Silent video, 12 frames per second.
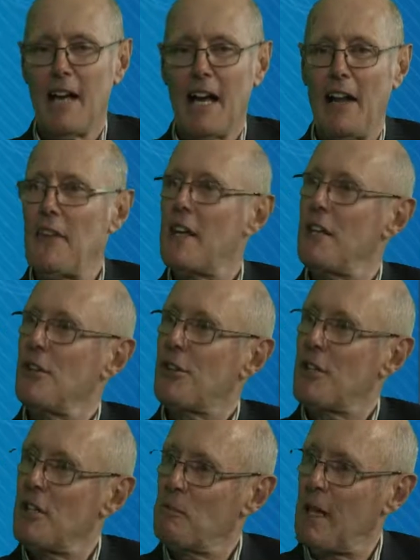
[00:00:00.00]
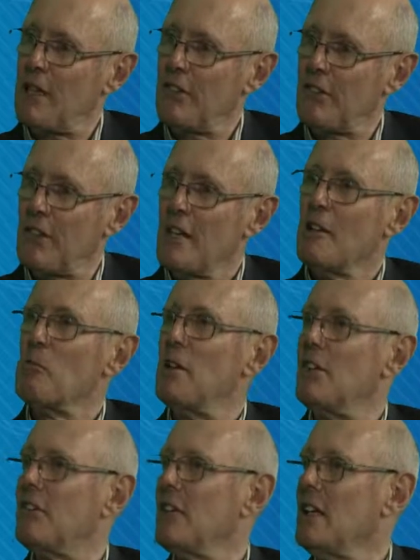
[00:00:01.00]
And then in third place, we
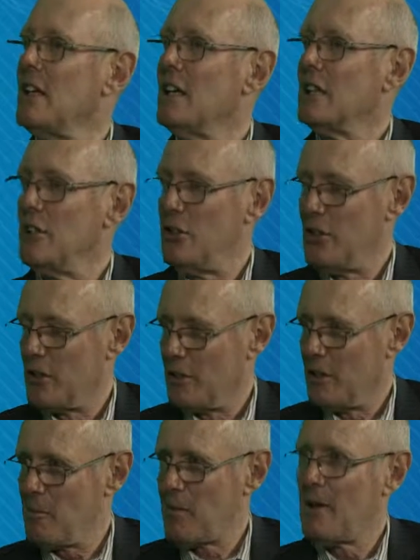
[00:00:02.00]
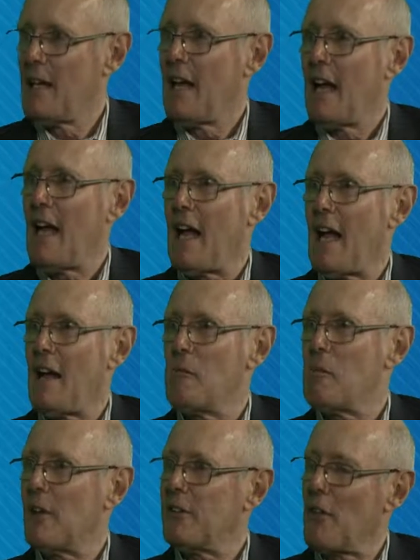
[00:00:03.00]
see Europe.
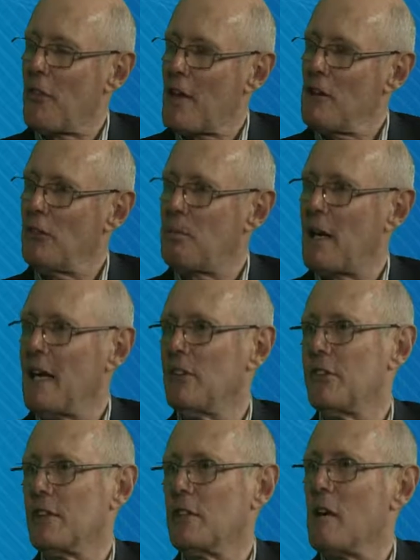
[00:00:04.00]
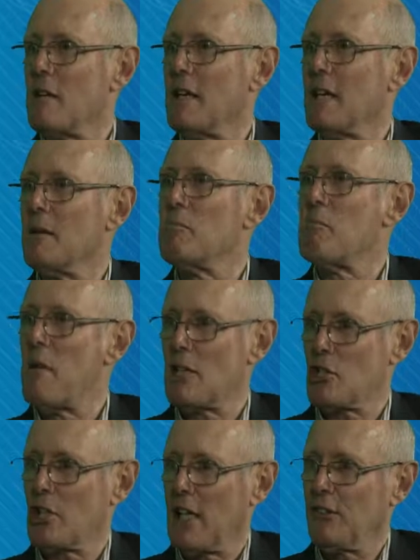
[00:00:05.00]
But those brands are growing
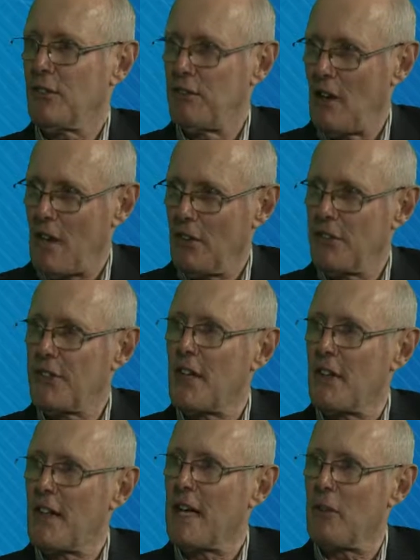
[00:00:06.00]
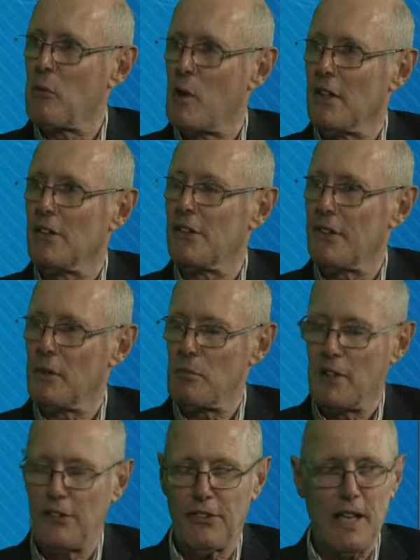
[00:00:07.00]
much less fast than the other ones that
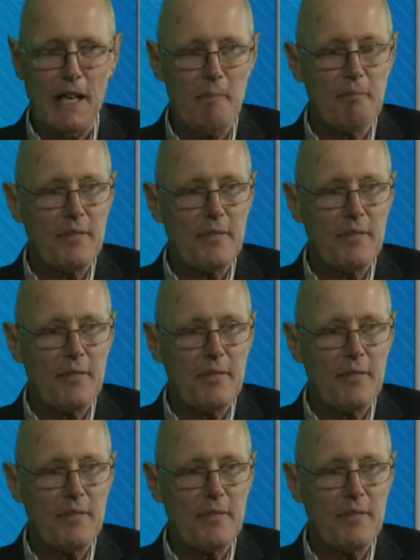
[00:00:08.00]
we see.